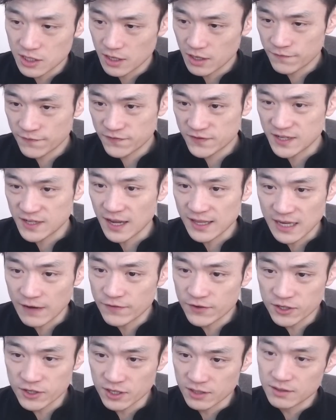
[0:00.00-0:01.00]
South
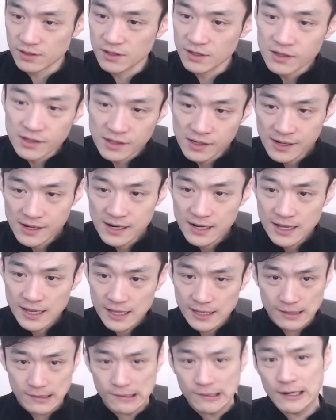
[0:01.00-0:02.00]
African
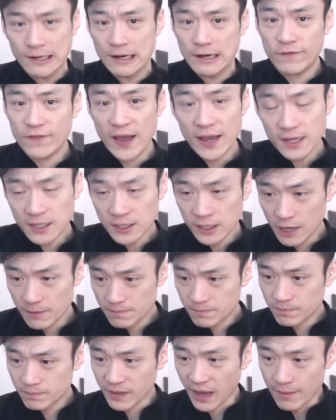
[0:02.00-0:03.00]
fan
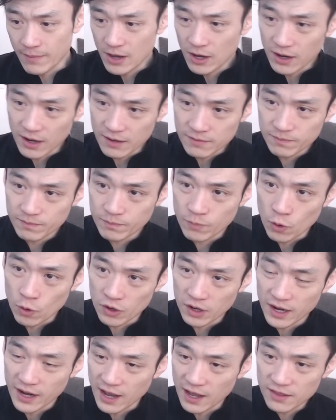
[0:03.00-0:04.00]
club came out and
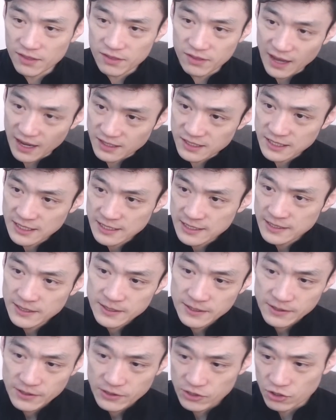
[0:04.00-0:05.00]
pointed out that
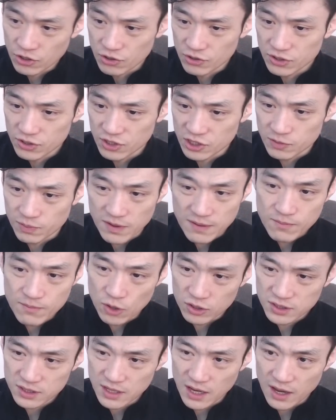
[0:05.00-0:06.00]
the
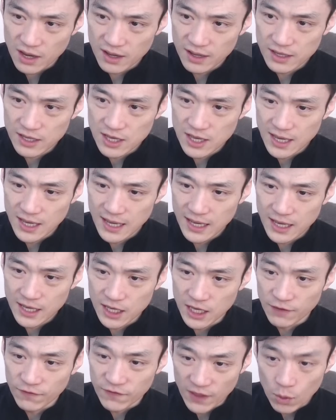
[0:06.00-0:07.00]
Springboks,
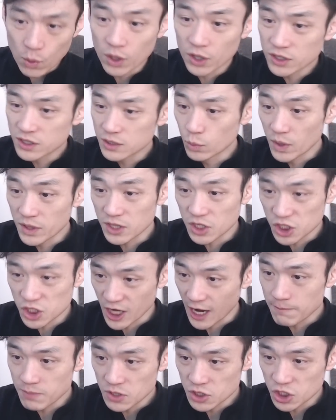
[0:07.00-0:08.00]
if they wanted to win the
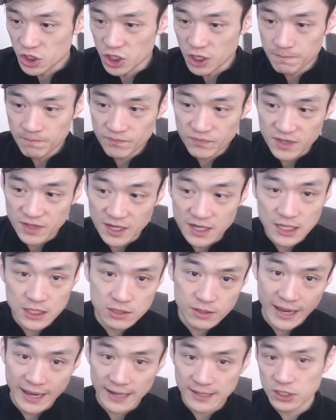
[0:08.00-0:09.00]
championship, they need
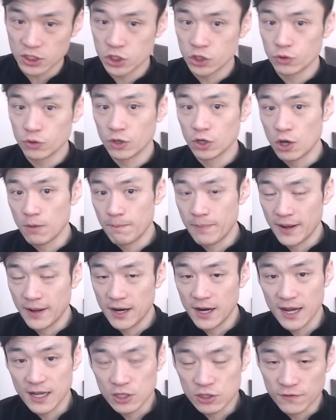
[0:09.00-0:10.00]
to execute a lot
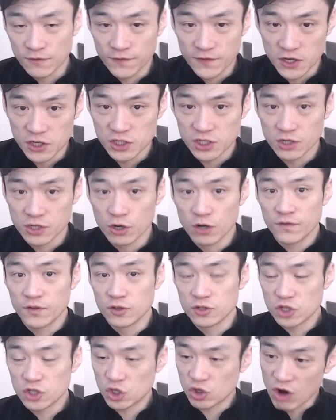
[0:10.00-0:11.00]
better to finishing off
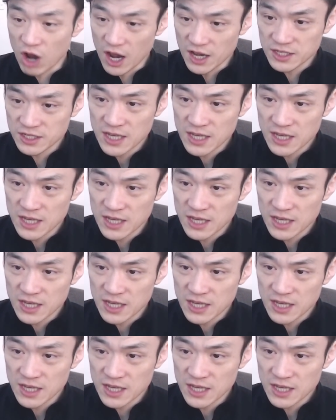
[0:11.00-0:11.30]
those tries.